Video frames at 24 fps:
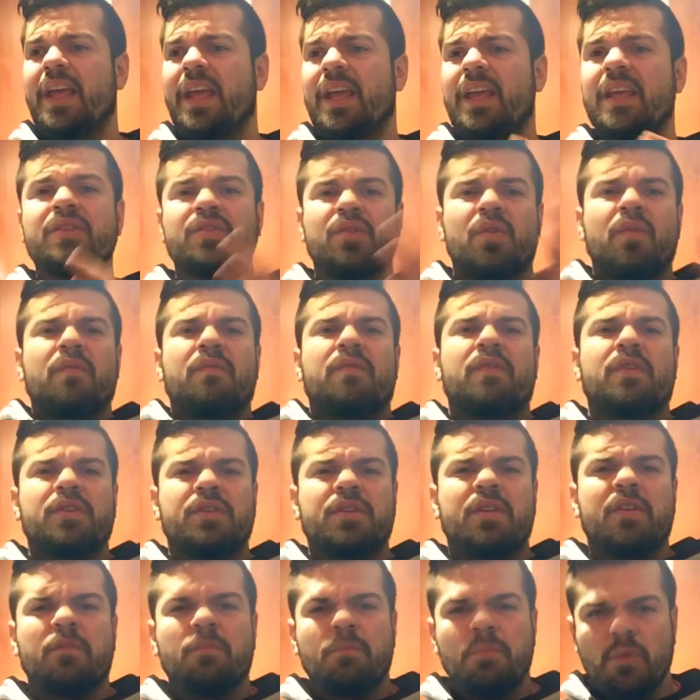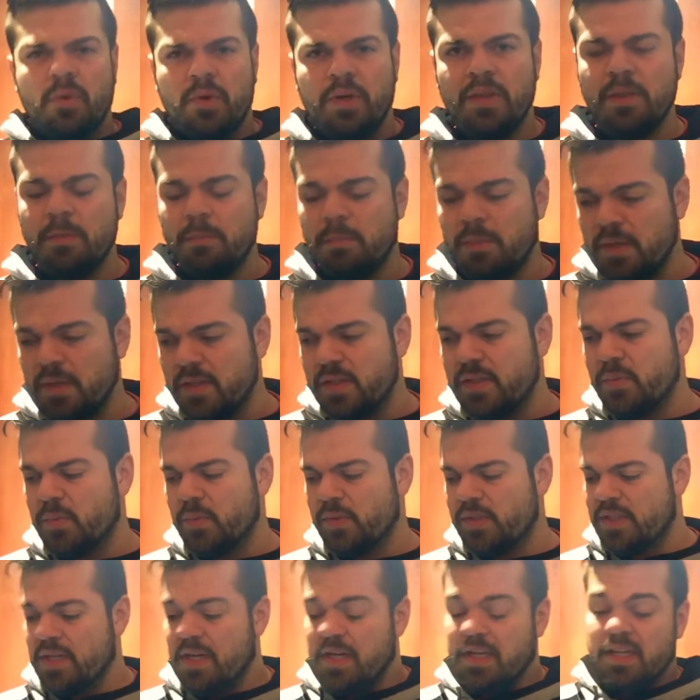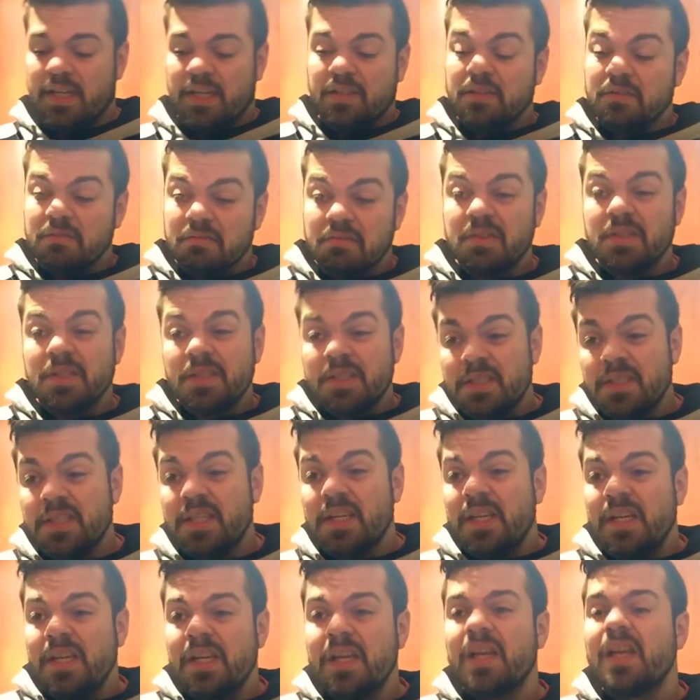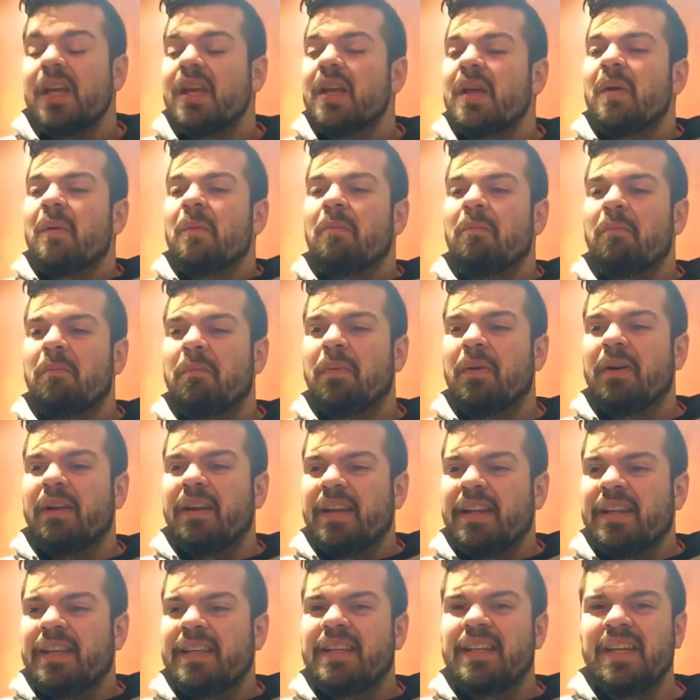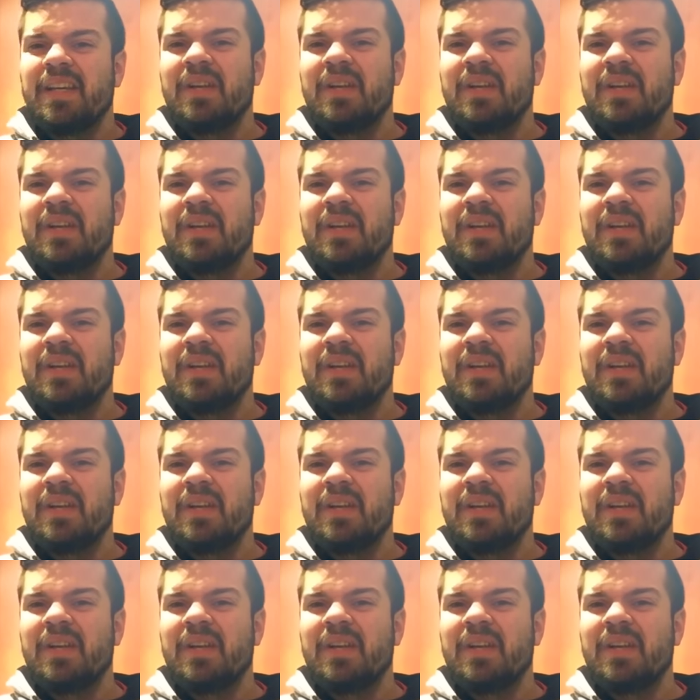his own version of Beauty and the Beast, which I can see, but it